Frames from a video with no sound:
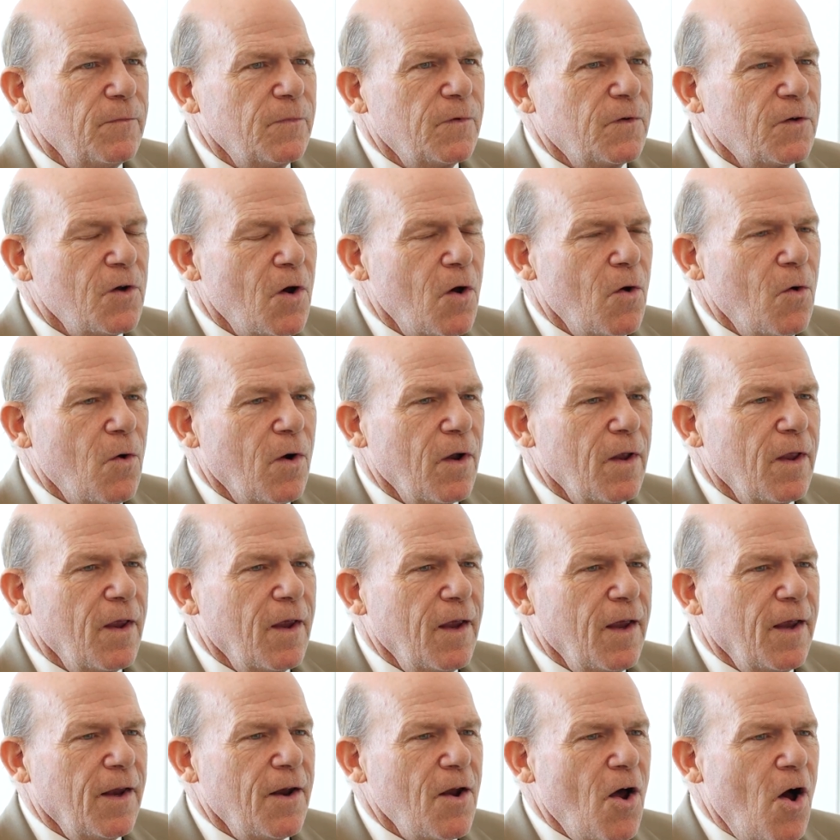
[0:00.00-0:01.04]
So
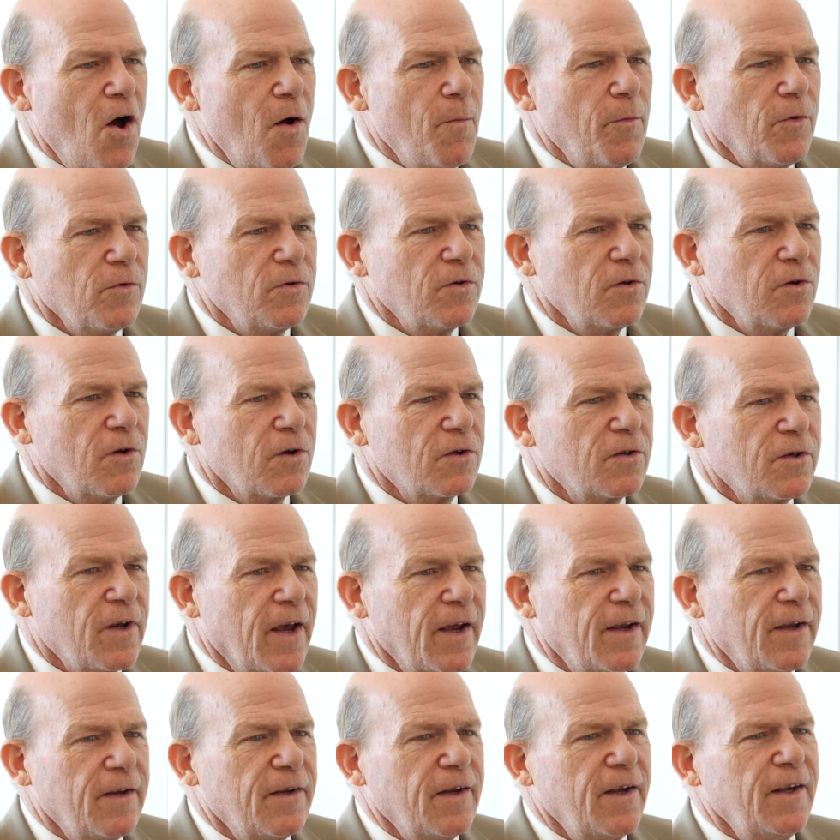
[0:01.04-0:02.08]
it almost looks
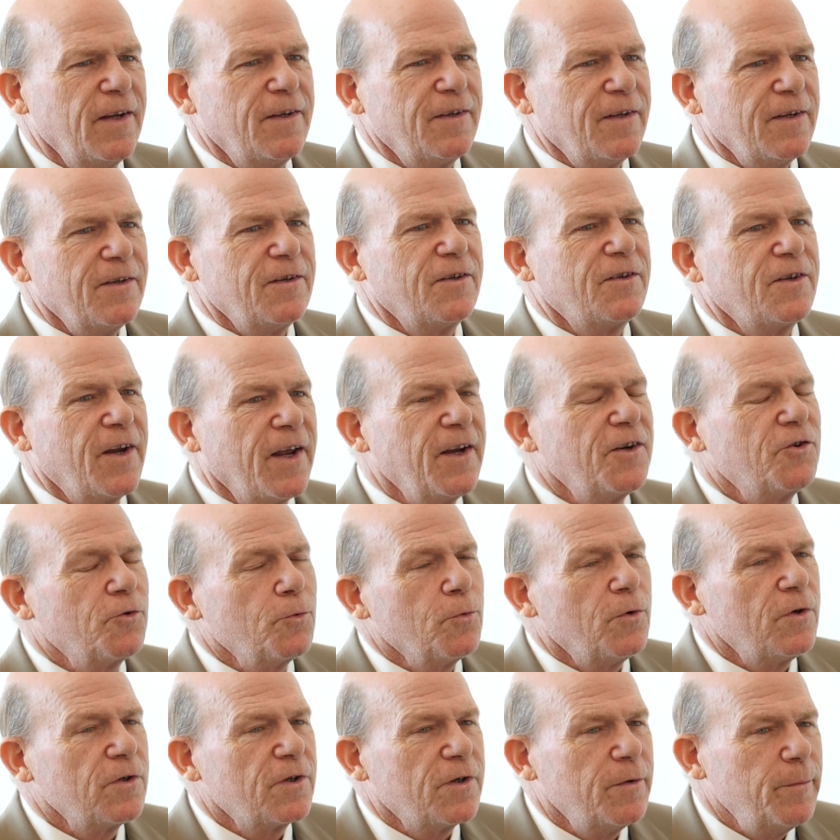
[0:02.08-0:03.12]
like it's
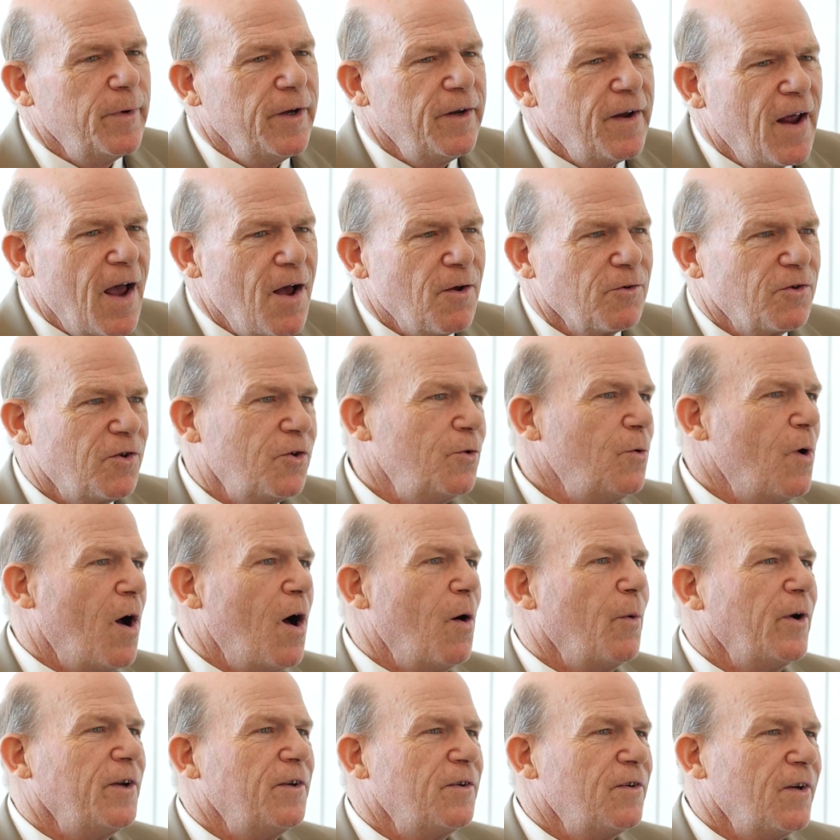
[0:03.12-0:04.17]
instinctual to me now. Sue
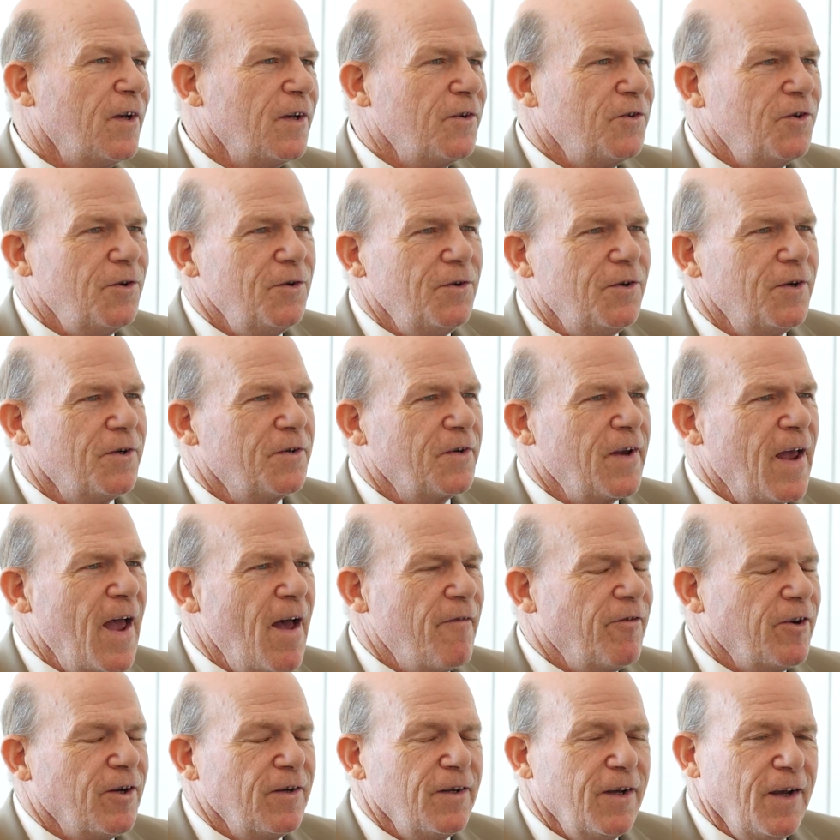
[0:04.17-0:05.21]
always says
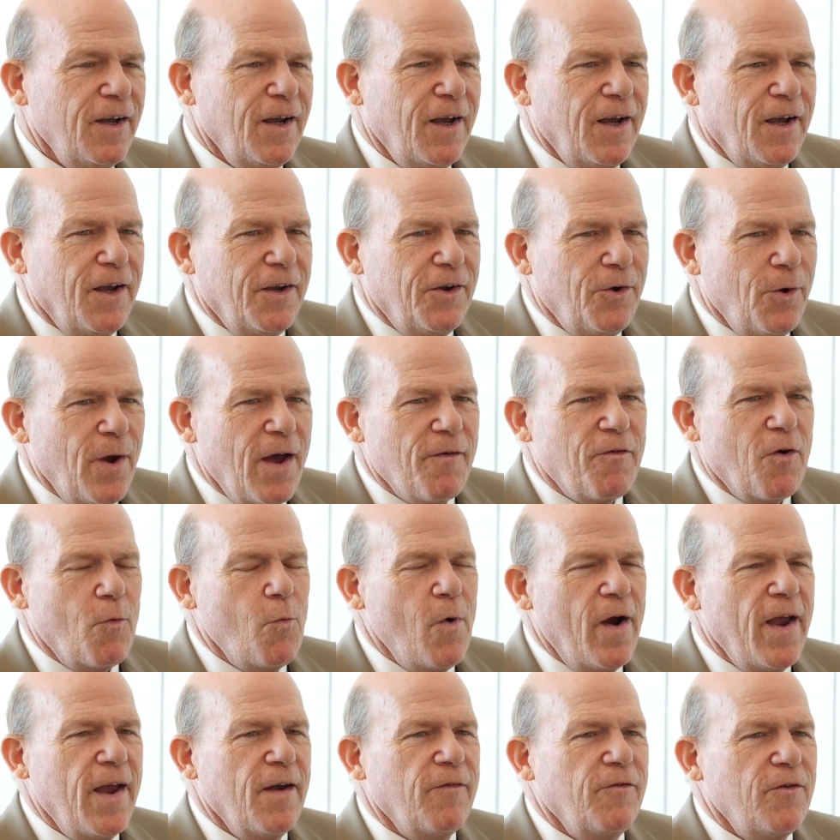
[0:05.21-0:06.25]
you have a
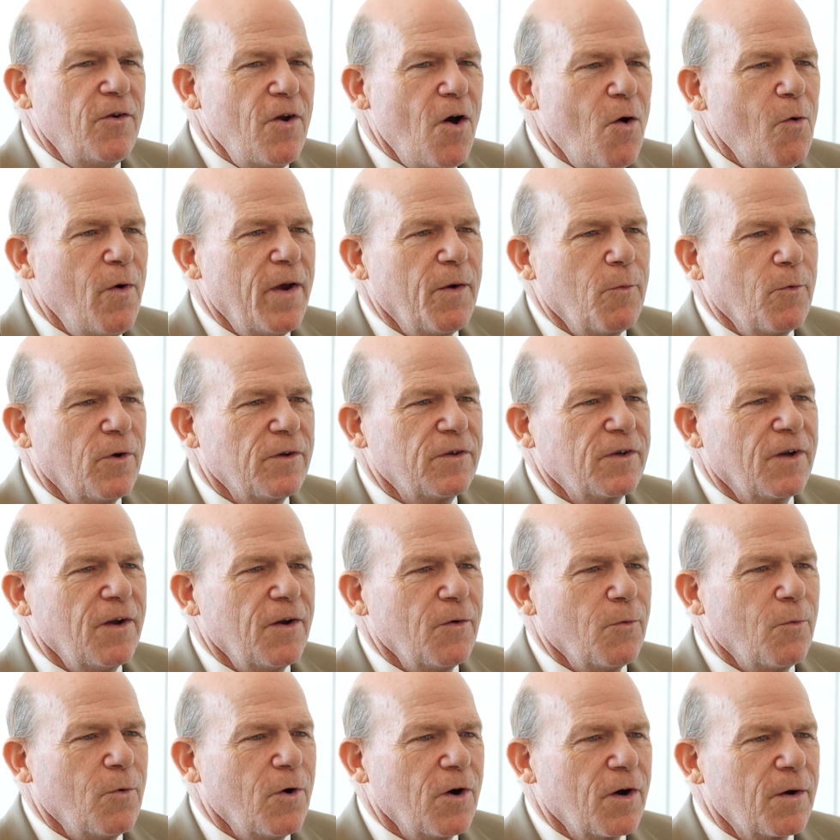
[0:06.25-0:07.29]
way of knowing what's going
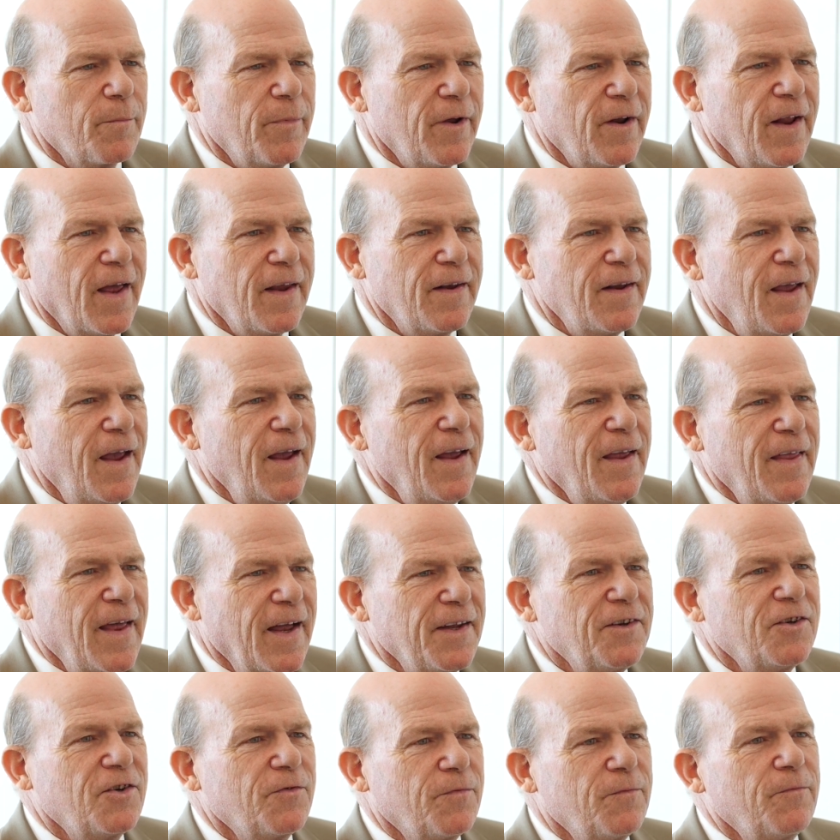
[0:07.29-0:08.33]
to work, but
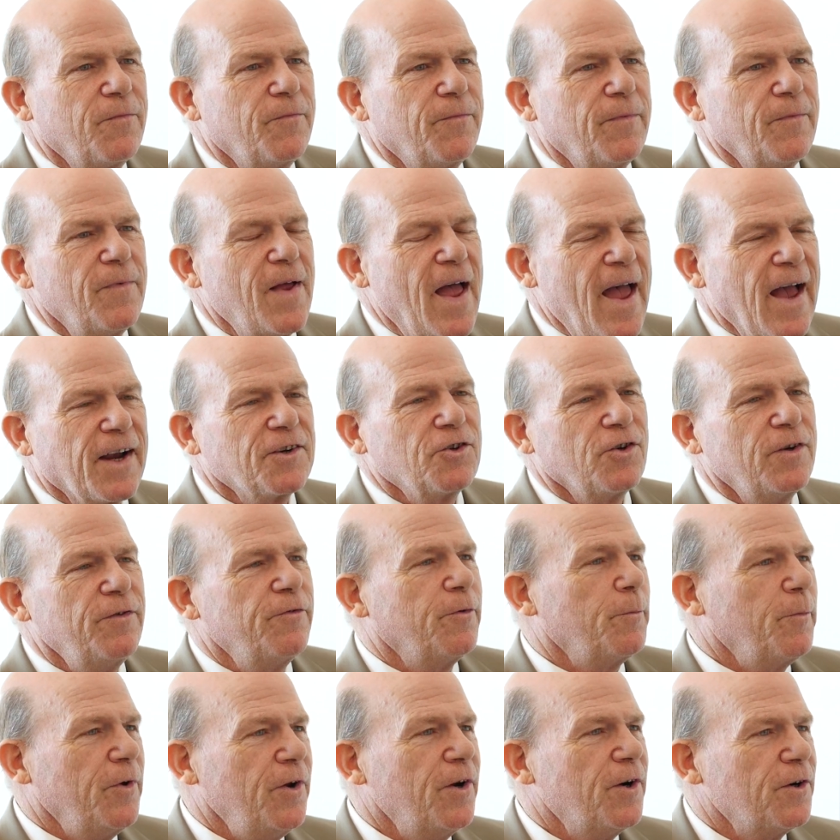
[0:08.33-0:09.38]
that's actually
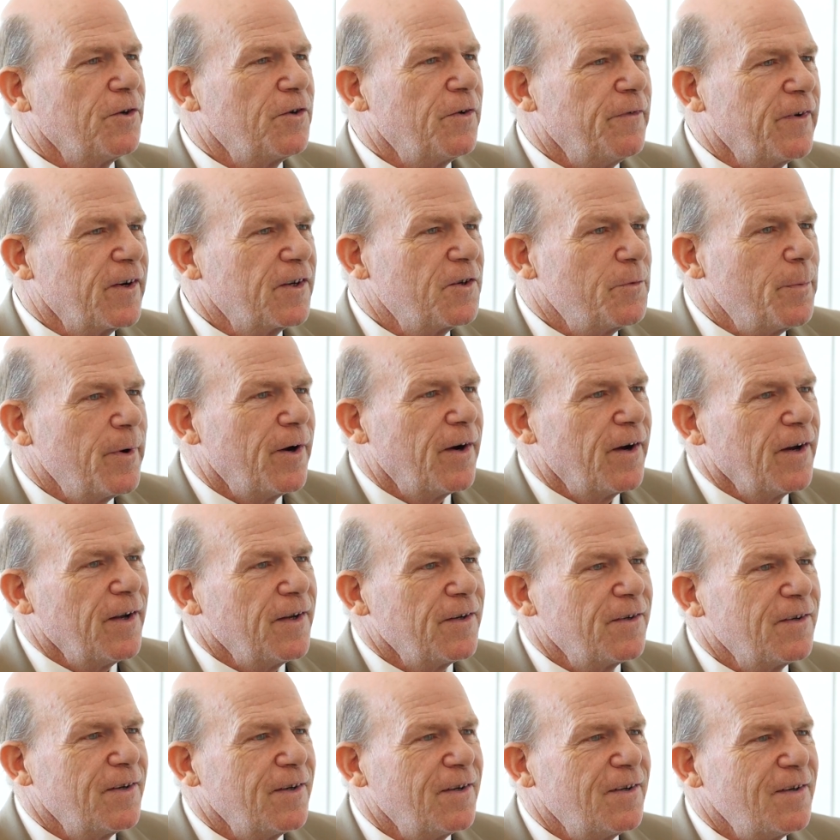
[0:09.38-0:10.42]
from years of
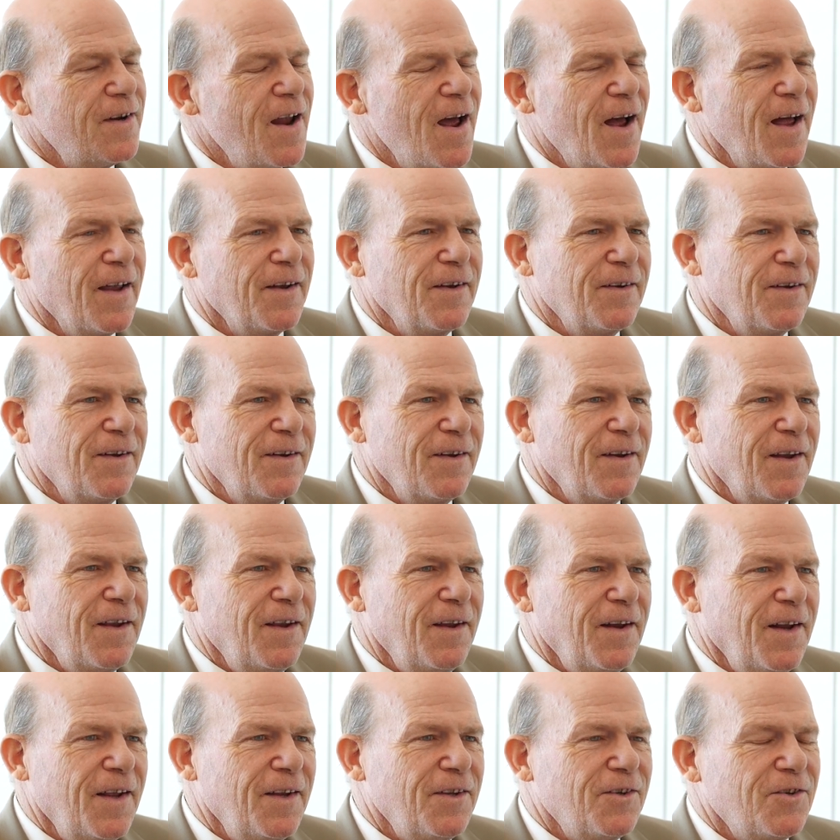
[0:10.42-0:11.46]
experience. It's not
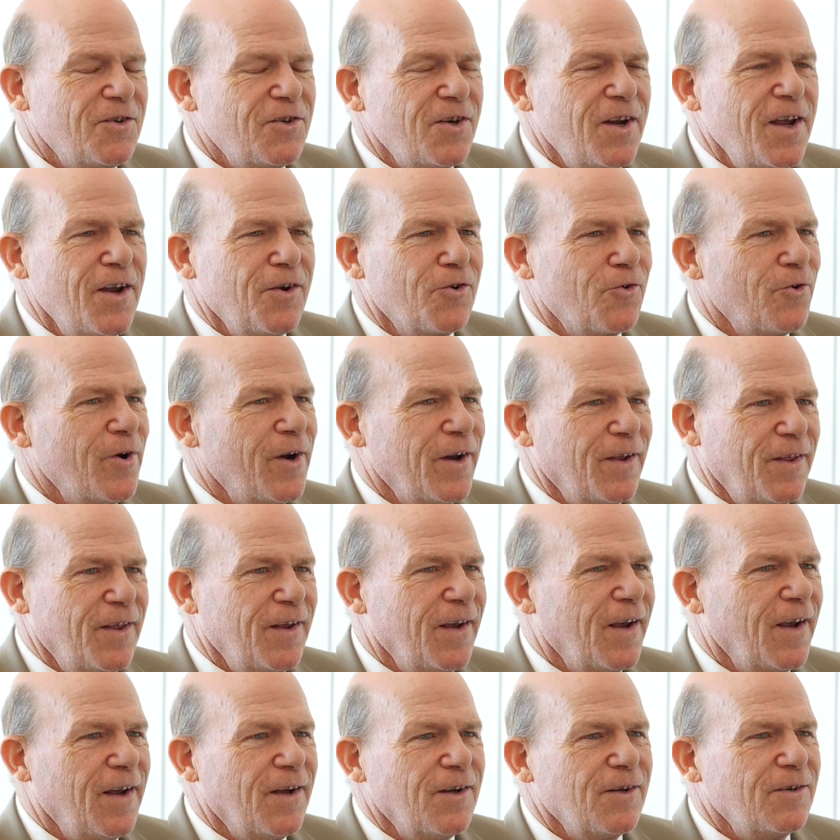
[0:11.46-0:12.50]
an instinct or
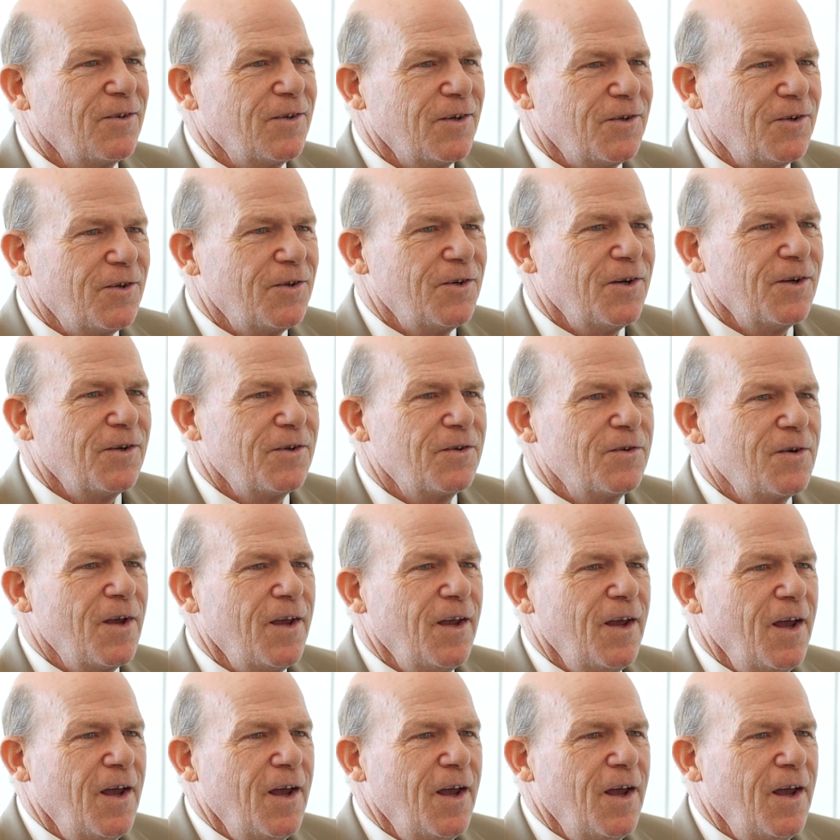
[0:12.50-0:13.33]
anything else. It's just